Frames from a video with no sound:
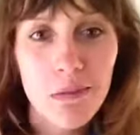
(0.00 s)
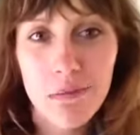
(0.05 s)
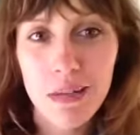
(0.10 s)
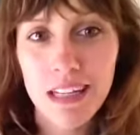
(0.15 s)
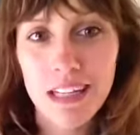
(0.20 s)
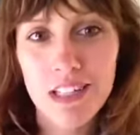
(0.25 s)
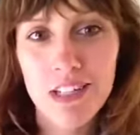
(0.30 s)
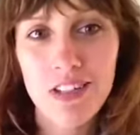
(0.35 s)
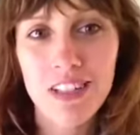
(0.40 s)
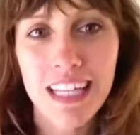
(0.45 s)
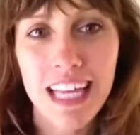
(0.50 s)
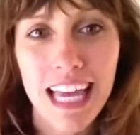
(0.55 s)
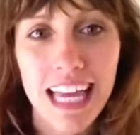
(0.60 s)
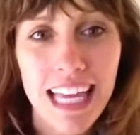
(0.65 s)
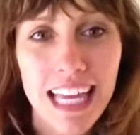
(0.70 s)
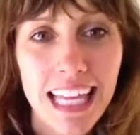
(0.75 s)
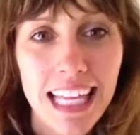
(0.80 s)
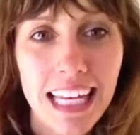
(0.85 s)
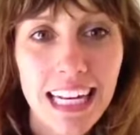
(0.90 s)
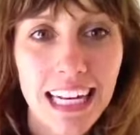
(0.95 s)
because you can
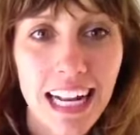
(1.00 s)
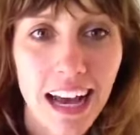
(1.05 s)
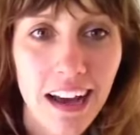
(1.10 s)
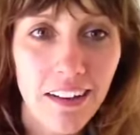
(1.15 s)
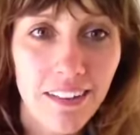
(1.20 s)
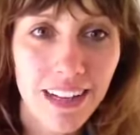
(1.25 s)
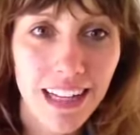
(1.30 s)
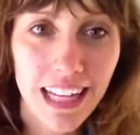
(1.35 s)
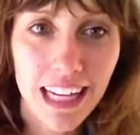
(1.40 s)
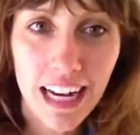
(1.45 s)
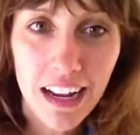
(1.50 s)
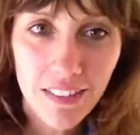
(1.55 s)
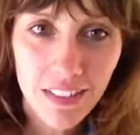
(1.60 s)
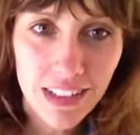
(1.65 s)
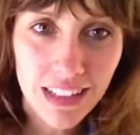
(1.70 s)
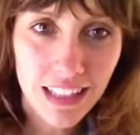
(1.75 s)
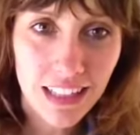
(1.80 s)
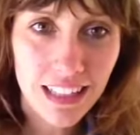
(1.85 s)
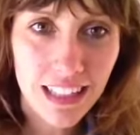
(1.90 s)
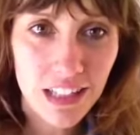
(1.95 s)
get in and out, get
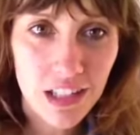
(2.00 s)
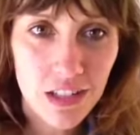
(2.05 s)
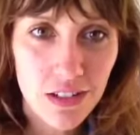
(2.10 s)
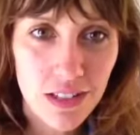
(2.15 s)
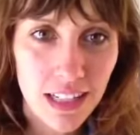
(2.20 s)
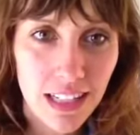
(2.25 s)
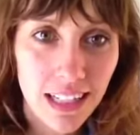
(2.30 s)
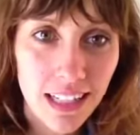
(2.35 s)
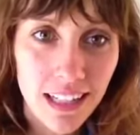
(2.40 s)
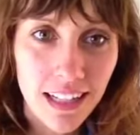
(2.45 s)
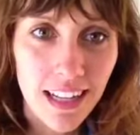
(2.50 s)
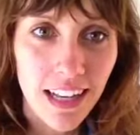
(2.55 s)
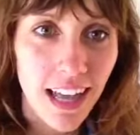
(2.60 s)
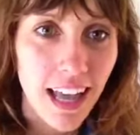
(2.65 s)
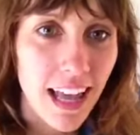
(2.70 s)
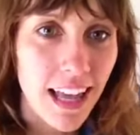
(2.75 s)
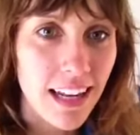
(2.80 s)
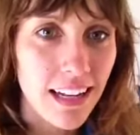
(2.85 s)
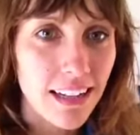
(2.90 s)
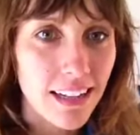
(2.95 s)
everything that you need.
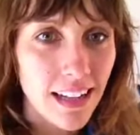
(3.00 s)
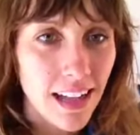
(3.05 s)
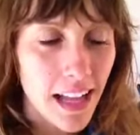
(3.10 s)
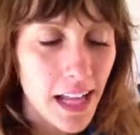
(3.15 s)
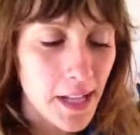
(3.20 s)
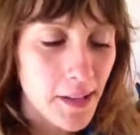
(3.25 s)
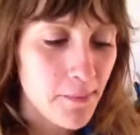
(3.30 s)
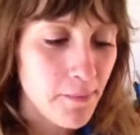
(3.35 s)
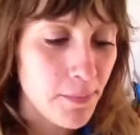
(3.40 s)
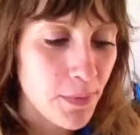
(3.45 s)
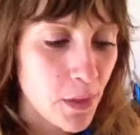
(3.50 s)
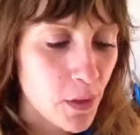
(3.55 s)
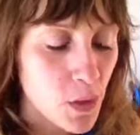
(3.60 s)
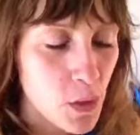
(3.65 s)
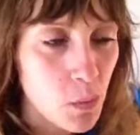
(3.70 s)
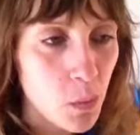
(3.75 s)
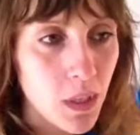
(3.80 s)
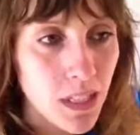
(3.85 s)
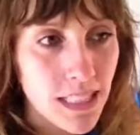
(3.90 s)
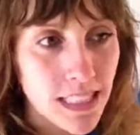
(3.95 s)
And
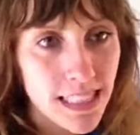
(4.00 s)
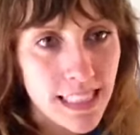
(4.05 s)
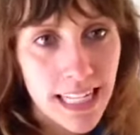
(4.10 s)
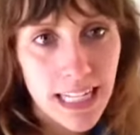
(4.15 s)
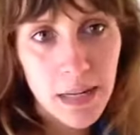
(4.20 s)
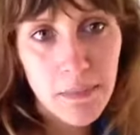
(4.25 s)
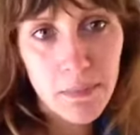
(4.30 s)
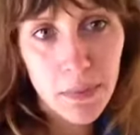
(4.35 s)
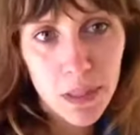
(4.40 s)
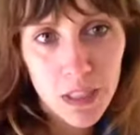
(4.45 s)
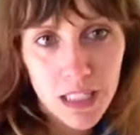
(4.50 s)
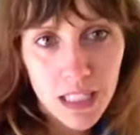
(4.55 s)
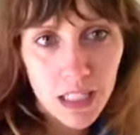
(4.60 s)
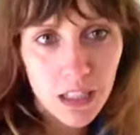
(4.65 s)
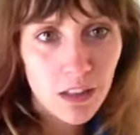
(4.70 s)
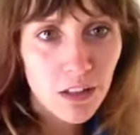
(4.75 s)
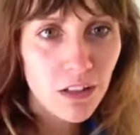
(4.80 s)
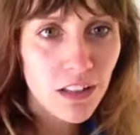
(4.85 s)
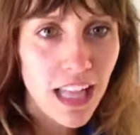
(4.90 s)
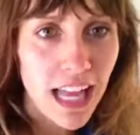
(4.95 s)
there's one stand in
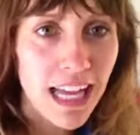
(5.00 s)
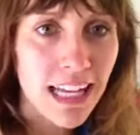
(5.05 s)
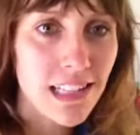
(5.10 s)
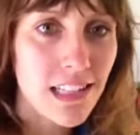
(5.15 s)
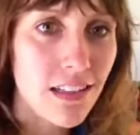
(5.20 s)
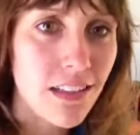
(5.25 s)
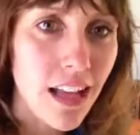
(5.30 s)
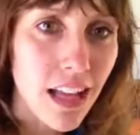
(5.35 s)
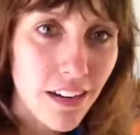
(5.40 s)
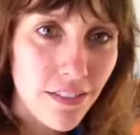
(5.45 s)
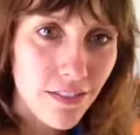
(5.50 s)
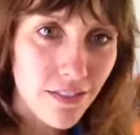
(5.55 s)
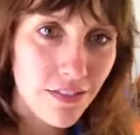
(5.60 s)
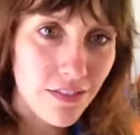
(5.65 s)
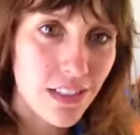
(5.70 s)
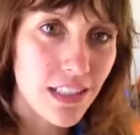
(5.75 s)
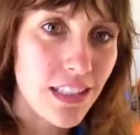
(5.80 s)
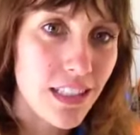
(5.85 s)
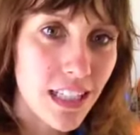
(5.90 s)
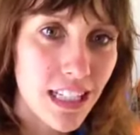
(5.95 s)
particular that has a lot of
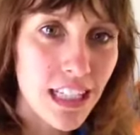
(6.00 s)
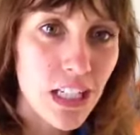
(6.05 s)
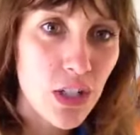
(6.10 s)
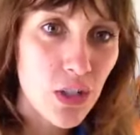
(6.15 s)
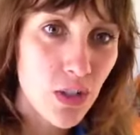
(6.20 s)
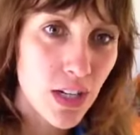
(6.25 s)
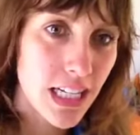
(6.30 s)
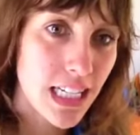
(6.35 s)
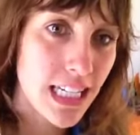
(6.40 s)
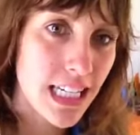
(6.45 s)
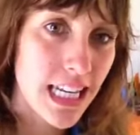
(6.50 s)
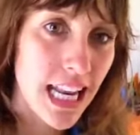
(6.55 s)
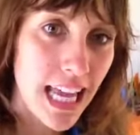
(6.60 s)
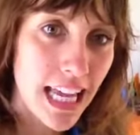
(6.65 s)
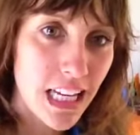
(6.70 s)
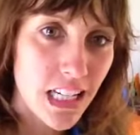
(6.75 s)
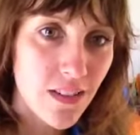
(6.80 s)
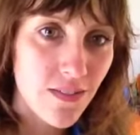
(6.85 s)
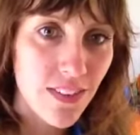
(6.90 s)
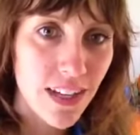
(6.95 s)
interest in
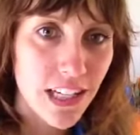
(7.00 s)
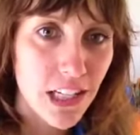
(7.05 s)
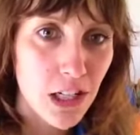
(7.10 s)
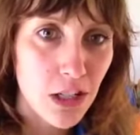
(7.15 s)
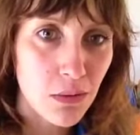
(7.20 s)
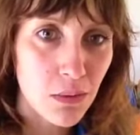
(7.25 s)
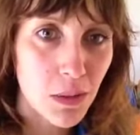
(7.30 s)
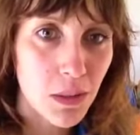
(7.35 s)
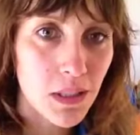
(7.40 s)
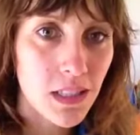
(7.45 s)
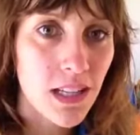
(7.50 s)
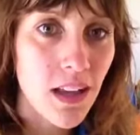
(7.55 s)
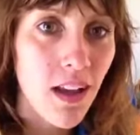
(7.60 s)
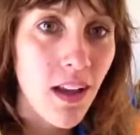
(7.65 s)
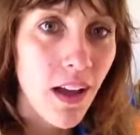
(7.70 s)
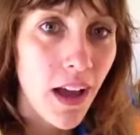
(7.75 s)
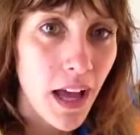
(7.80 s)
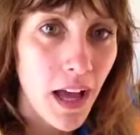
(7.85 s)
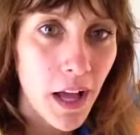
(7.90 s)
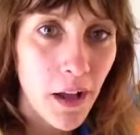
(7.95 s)
Asian vegetables,
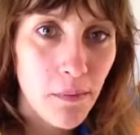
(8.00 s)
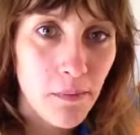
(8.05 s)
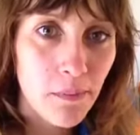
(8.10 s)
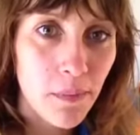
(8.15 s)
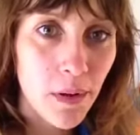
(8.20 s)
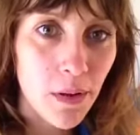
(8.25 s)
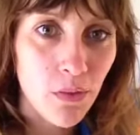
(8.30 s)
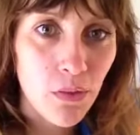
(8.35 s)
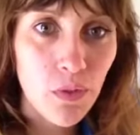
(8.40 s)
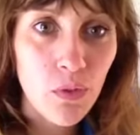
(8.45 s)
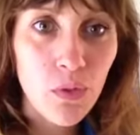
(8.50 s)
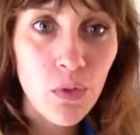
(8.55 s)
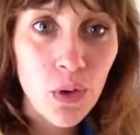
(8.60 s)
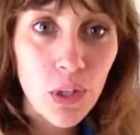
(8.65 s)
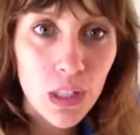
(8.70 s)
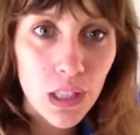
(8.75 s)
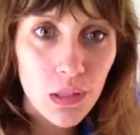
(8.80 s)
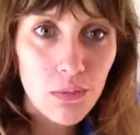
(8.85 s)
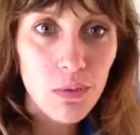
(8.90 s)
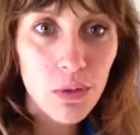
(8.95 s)
but
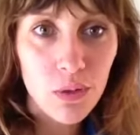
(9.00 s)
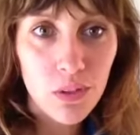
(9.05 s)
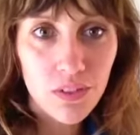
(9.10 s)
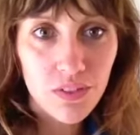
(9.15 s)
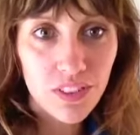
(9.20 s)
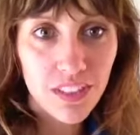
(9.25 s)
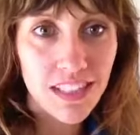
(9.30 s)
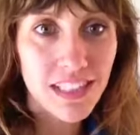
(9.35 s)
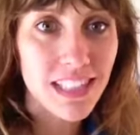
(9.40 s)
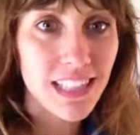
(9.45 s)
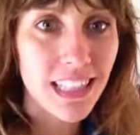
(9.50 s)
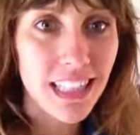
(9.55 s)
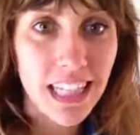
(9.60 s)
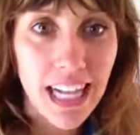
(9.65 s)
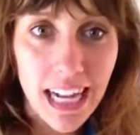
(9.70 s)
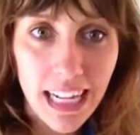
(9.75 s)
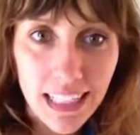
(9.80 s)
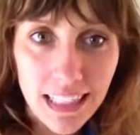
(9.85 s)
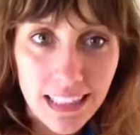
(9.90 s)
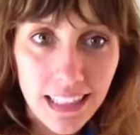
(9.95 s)
really beautifully
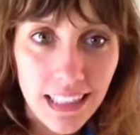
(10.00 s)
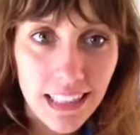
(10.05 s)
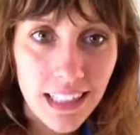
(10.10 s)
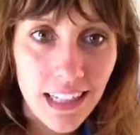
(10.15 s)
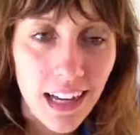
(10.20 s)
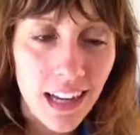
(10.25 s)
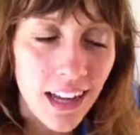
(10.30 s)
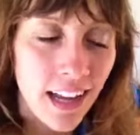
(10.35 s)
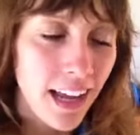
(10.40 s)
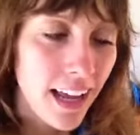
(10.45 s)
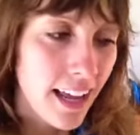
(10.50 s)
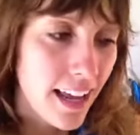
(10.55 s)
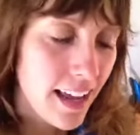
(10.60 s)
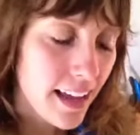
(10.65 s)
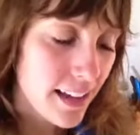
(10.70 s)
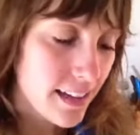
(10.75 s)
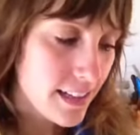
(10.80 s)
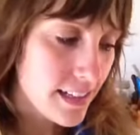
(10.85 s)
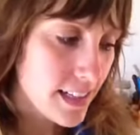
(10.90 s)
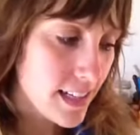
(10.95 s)
selected.
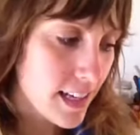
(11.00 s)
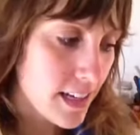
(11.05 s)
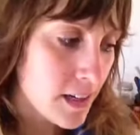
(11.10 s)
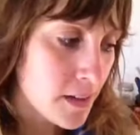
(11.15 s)
And